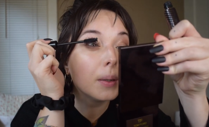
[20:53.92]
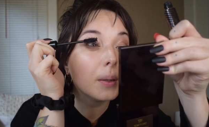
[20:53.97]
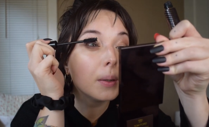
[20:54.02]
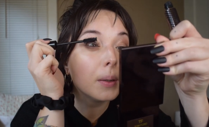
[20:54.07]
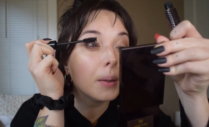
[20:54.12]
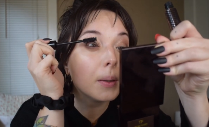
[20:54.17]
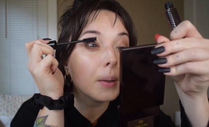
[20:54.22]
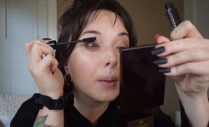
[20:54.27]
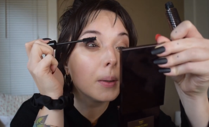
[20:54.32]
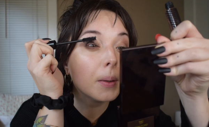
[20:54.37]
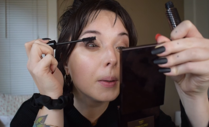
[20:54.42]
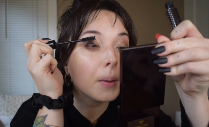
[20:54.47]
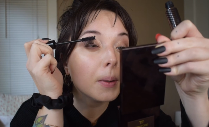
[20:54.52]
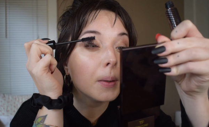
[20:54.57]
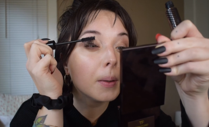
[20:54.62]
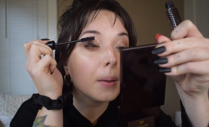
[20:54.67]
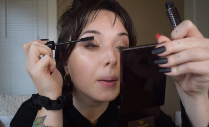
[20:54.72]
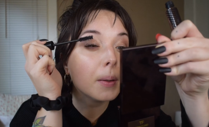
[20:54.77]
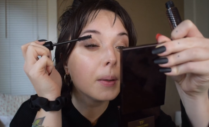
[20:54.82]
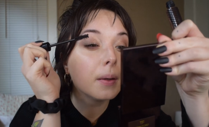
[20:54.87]

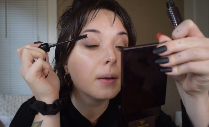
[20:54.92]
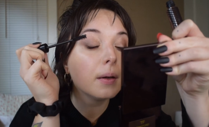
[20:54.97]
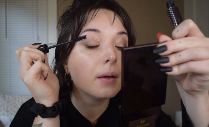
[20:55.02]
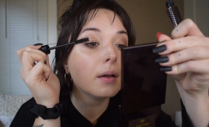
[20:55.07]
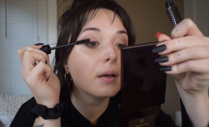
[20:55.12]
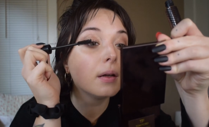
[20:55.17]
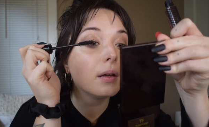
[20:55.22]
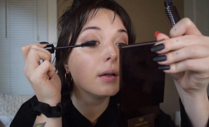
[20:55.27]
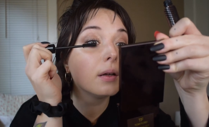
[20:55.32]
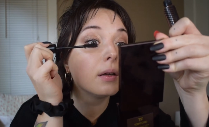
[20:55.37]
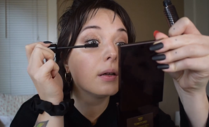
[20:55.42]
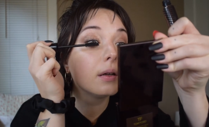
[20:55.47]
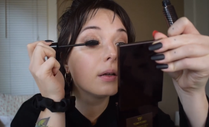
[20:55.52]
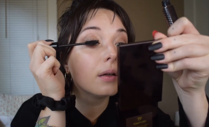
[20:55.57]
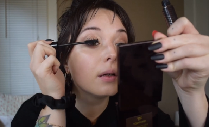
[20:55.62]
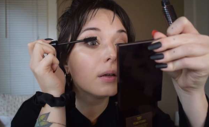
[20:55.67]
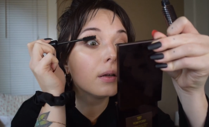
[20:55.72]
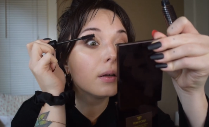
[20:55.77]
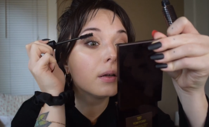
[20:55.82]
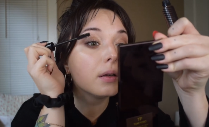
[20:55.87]

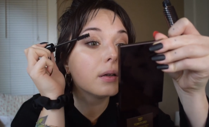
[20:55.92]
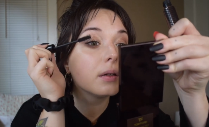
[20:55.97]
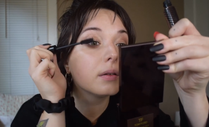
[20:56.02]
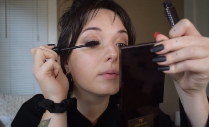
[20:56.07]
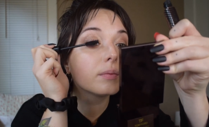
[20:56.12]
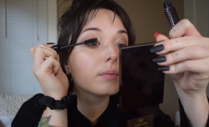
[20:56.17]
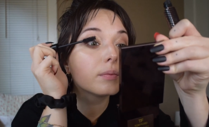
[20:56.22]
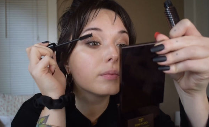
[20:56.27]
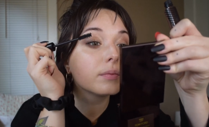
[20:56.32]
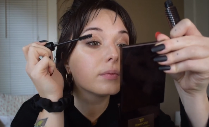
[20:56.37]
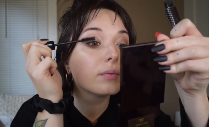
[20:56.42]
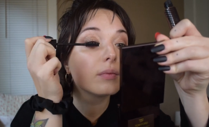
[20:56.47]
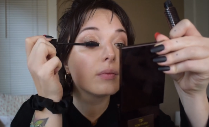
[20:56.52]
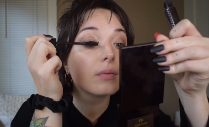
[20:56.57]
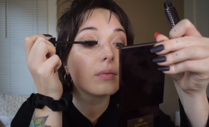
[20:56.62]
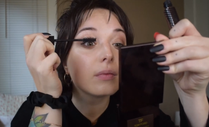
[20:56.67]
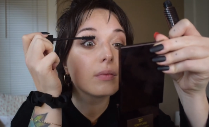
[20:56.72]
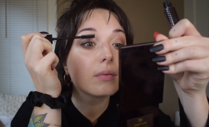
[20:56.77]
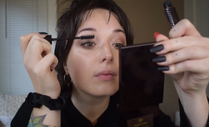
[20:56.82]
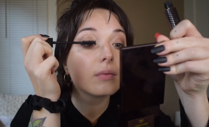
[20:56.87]

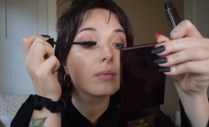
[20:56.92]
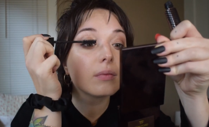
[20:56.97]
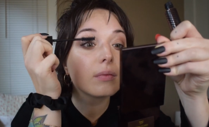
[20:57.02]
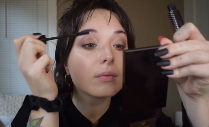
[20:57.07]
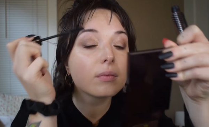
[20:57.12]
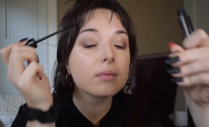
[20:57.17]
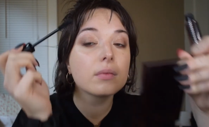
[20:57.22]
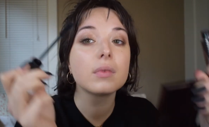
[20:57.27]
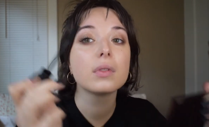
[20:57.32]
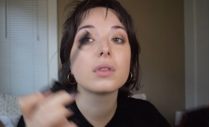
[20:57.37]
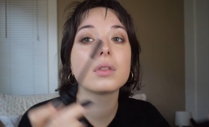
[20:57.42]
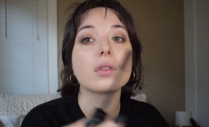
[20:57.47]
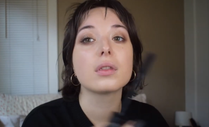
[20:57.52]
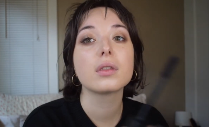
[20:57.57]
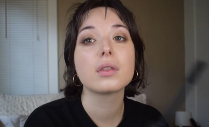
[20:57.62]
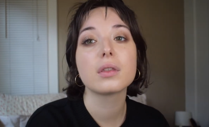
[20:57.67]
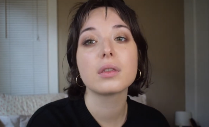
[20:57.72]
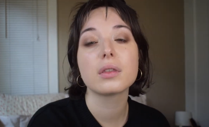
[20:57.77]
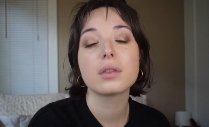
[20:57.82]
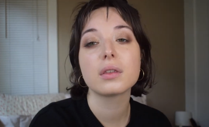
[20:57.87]

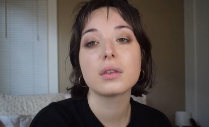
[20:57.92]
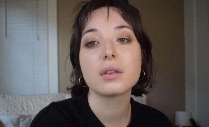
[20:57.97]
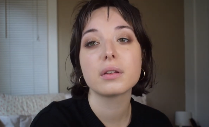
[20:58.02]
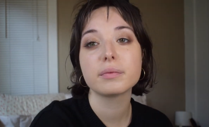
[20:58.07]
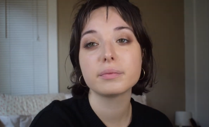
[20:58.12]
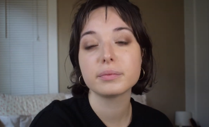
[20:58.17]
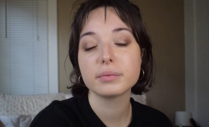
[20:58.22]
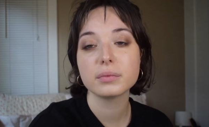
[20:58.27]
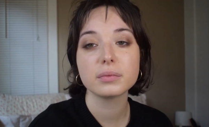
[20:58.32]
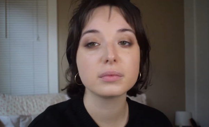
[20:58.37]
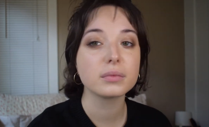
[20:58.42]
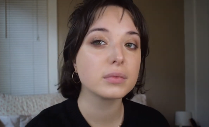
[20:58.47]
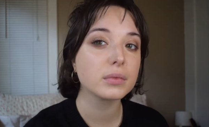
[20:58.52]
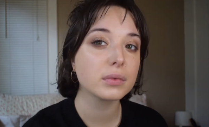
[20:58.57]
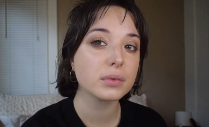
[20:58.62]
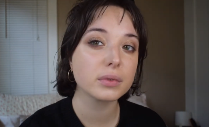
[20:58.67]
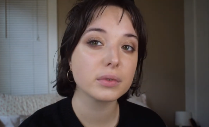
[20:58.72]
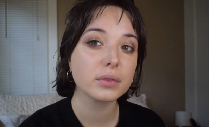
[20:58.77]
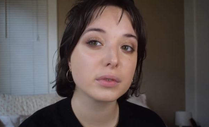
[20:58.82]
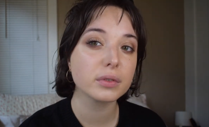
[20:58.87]

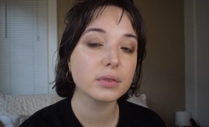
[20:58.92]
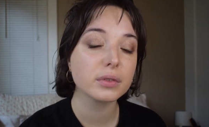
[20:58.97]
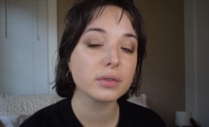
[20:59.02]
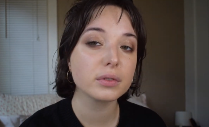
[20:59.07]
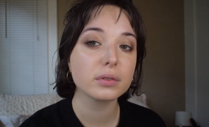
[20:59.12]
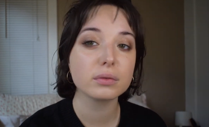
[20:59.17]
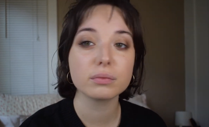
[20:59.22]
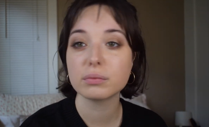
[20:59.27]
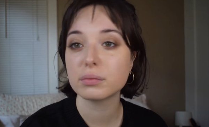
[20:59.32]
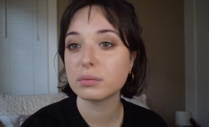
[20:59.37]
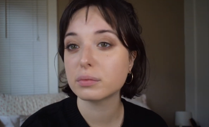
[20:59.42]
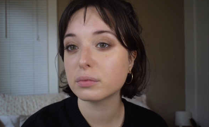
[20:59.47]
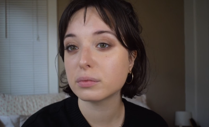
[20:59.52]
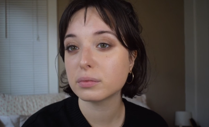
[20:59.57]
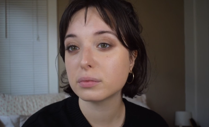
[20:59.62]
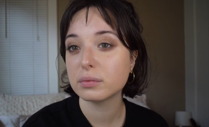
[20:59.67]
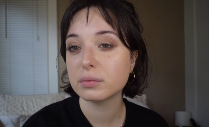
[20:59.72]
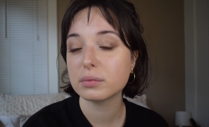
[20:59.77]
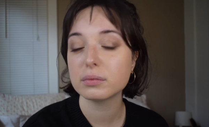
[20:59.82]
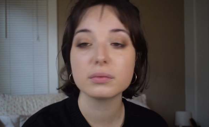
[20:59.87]

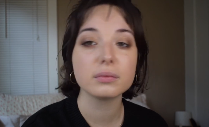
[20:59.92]
(silence)